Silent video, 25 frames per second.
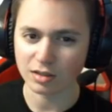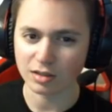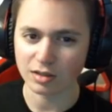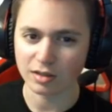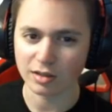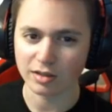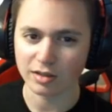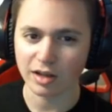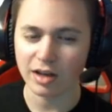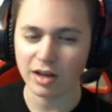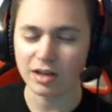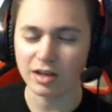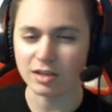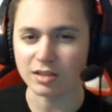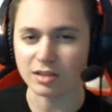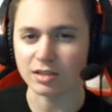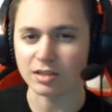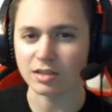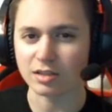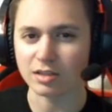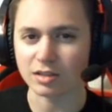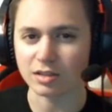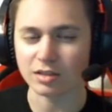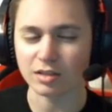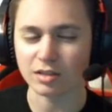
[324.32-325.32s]
That
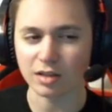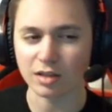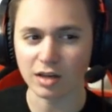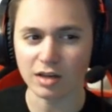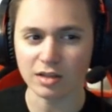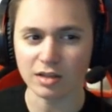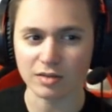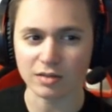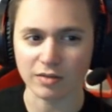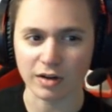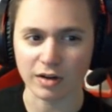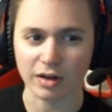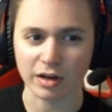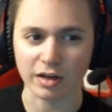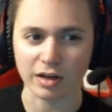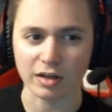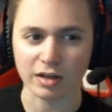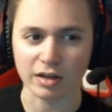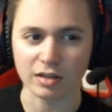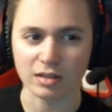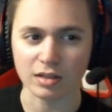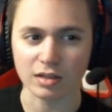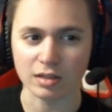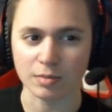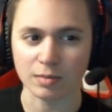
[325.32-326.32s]
is, that is very
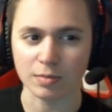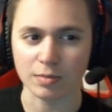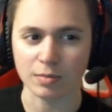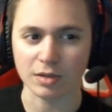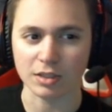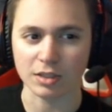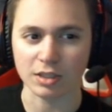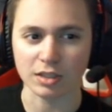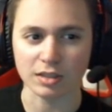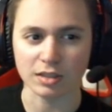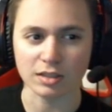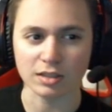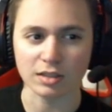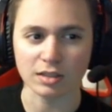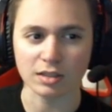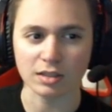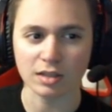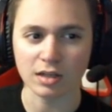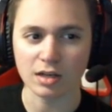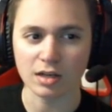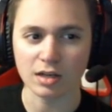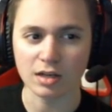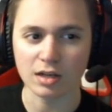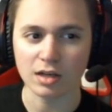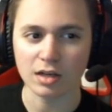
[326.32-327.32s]
suspicious.
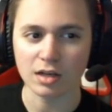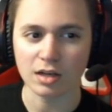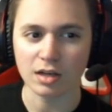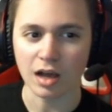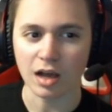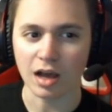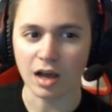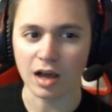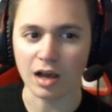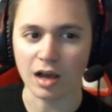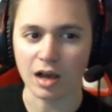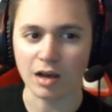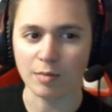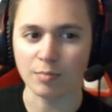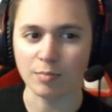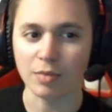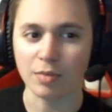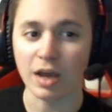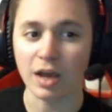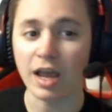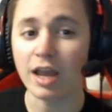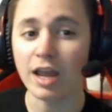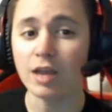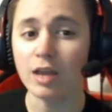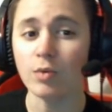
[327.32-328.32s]
Uh,
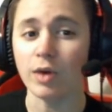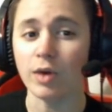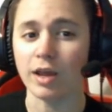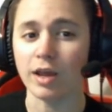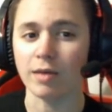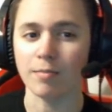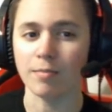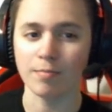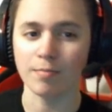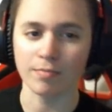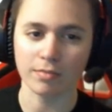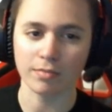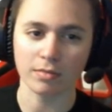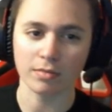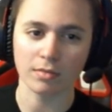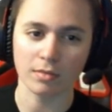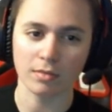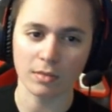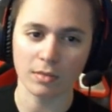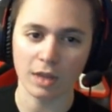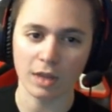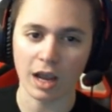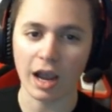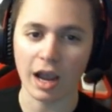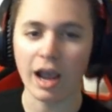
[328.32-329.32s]
but anyway,
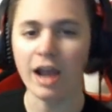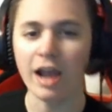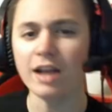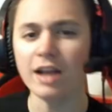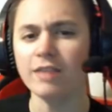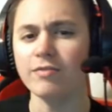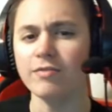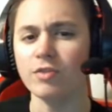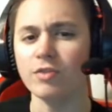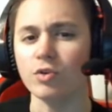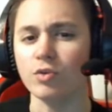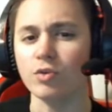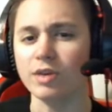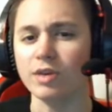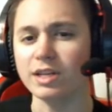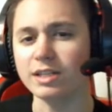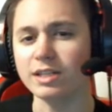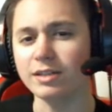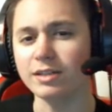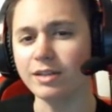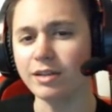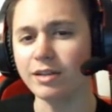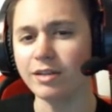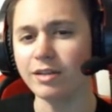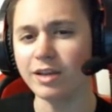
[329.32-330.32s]
ahead of you is
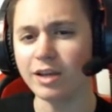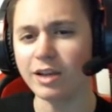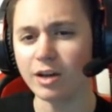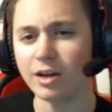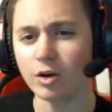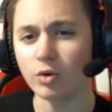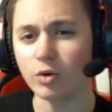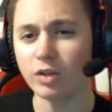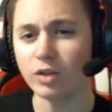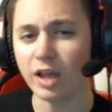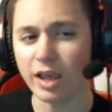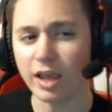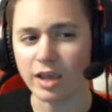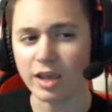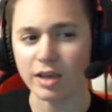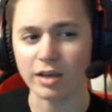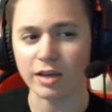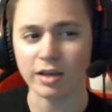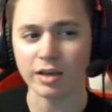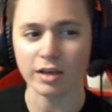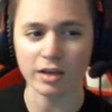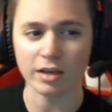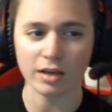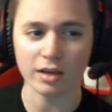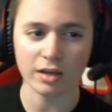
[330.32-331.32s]
Lilygear
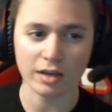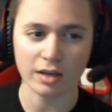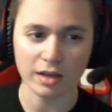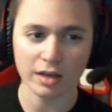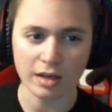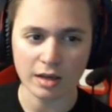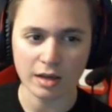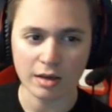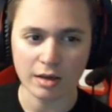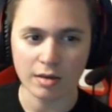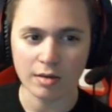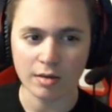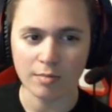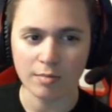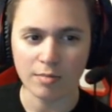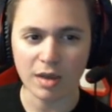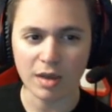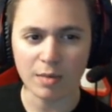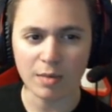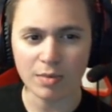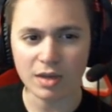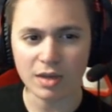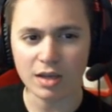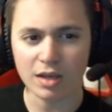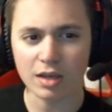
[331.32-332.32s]
Lake.
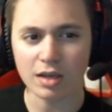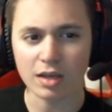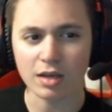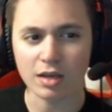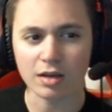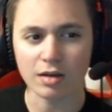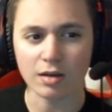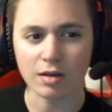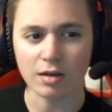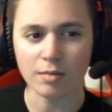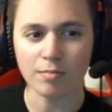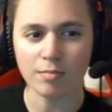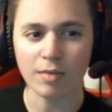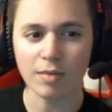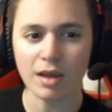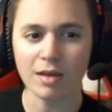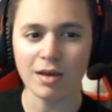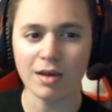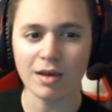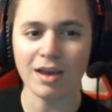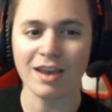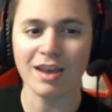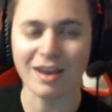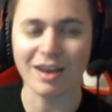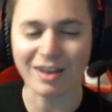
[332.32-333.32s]
Maybe,
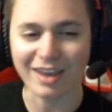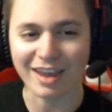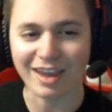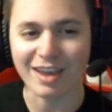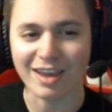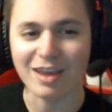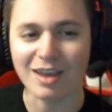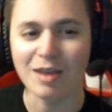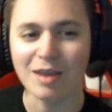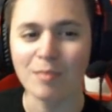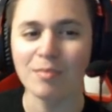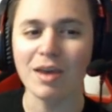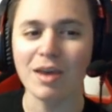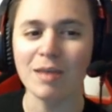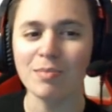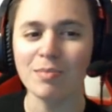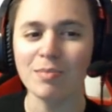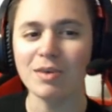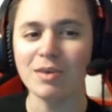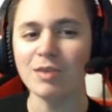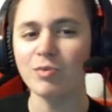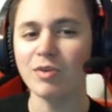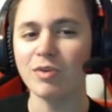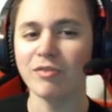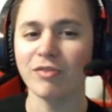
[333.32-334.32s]
may, okay,
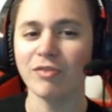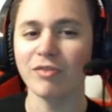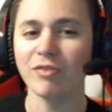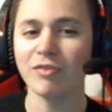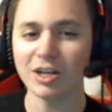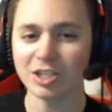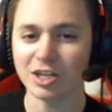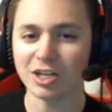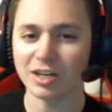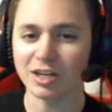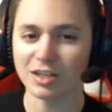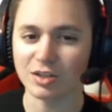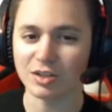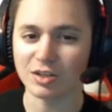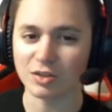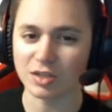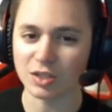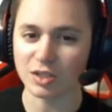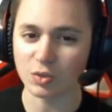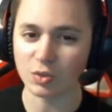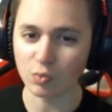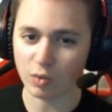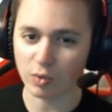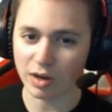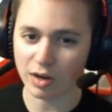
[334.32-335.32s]
maybe refreshing to
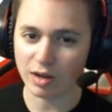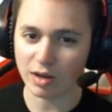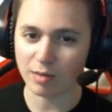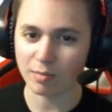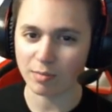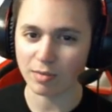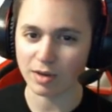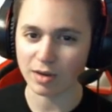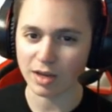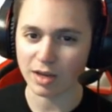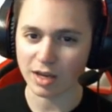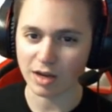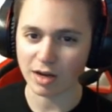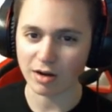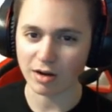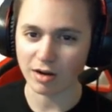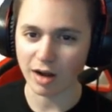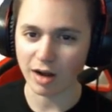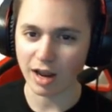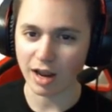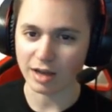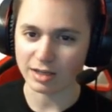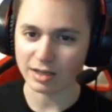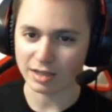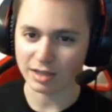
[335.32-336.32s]
swim here
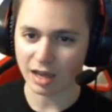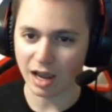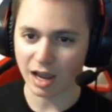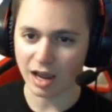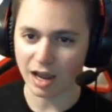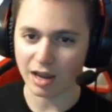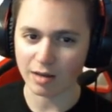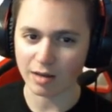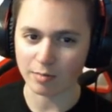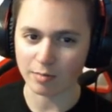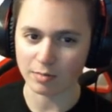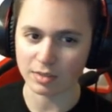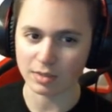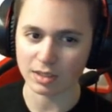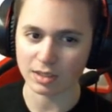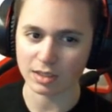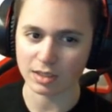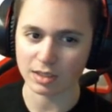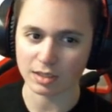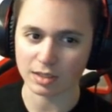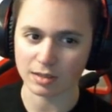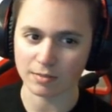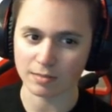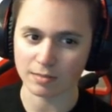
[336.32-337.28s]
at times.